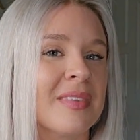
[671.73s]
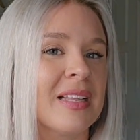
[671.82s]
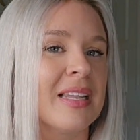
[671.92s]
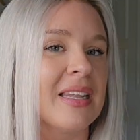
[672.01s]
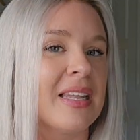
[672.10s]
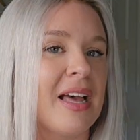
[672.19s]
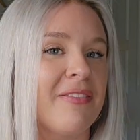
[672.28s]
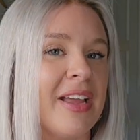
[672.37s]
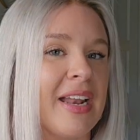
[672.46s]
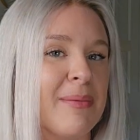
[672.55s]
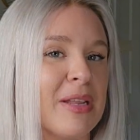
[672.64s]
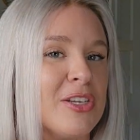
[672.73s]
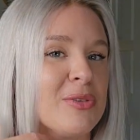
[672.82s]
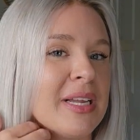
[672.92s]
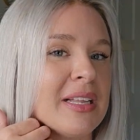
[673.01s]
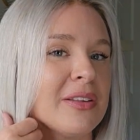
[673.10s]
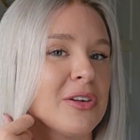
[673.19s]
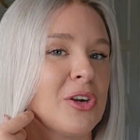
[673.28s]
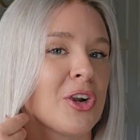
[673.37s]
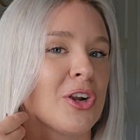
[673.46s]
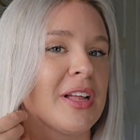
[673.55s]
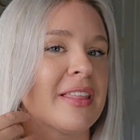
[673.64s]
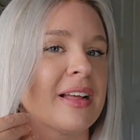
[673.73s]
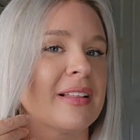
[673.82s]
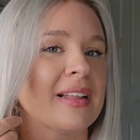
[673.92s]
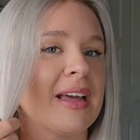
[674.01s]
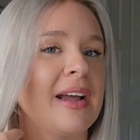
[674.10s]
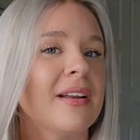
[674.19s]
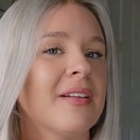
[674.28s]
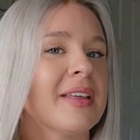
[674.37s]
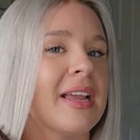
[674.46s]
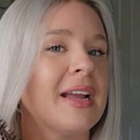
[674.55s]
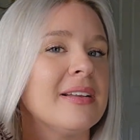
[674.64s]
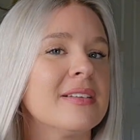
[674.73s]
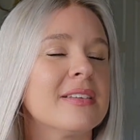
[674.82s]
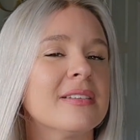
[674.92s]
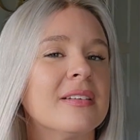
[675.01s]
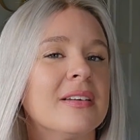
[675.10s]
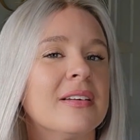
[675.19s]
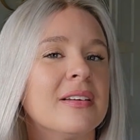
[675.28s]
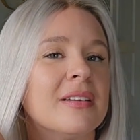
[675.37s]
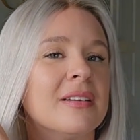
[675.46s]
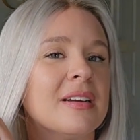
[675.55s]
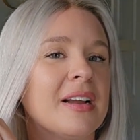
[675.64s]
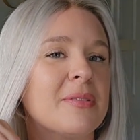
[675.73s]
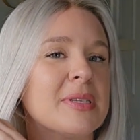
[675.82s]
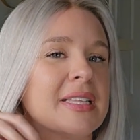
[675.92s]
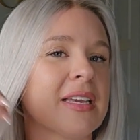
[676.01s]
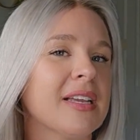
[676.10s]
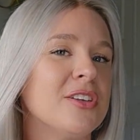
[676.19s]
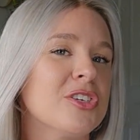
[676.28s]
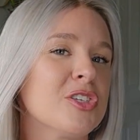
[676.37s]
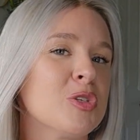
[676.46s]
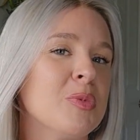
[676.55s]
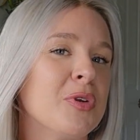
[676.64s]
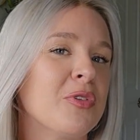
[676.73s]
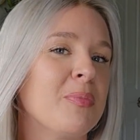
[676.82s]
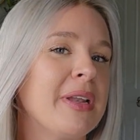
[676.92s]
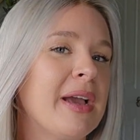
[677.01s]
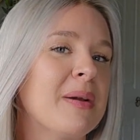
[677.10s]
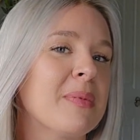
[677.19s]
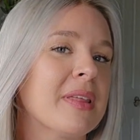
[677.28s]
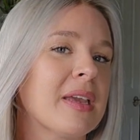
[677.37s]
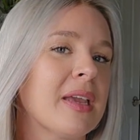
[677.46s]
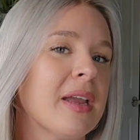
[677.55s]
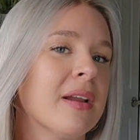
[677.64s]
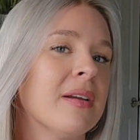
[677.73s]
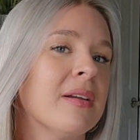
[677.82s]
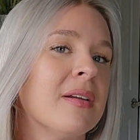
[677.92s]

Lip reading: Love it. I'm gonna do like a little curl, I think, like that on the end. I was thinking just smooth, but now I'm thinking,